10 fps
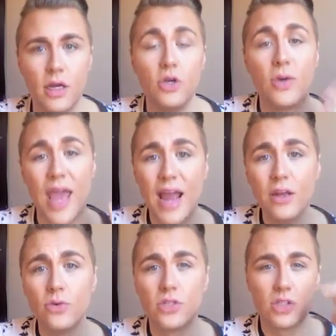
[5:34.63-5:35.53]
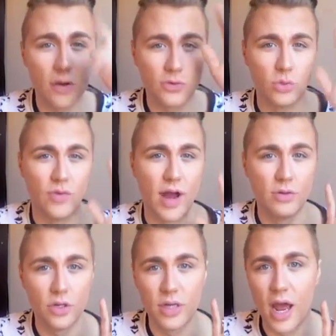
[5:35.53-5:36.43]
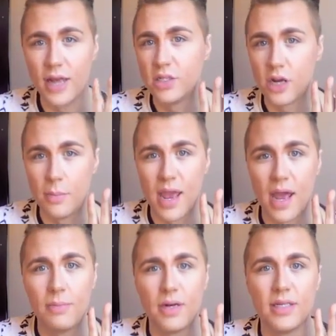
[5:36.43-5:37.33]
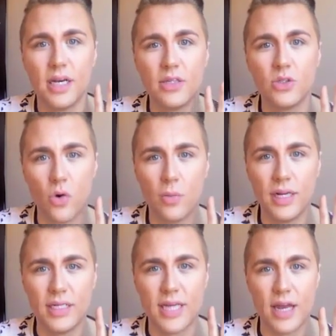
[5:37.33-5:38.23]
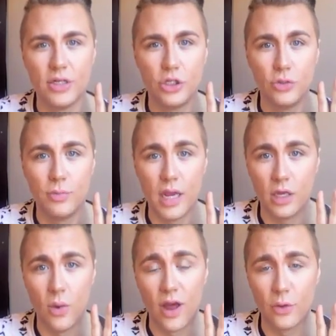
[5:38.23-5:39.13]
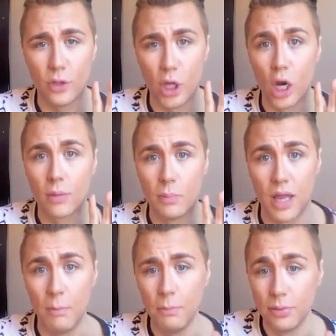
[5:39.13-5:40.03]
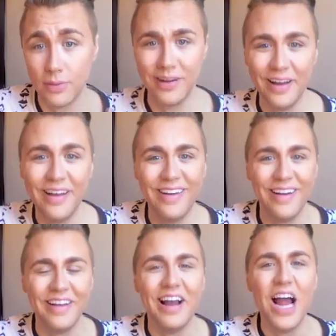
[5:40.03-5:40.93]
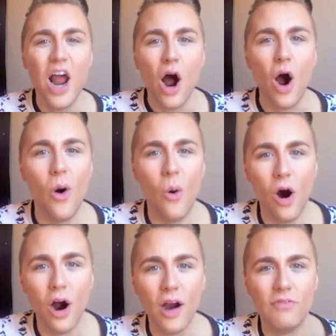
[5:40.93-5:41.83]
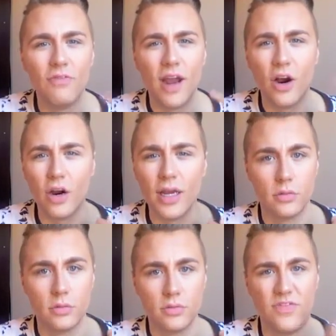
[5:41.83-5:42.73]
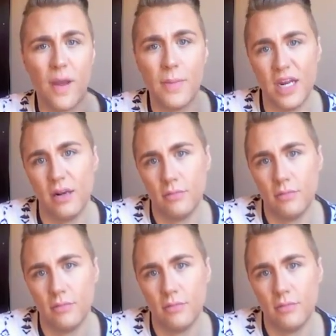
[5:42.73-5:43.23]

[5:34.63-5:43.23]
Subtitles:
You can use softer, rounder lines on a man, but it does normally tend to make you either look plump or very feminine.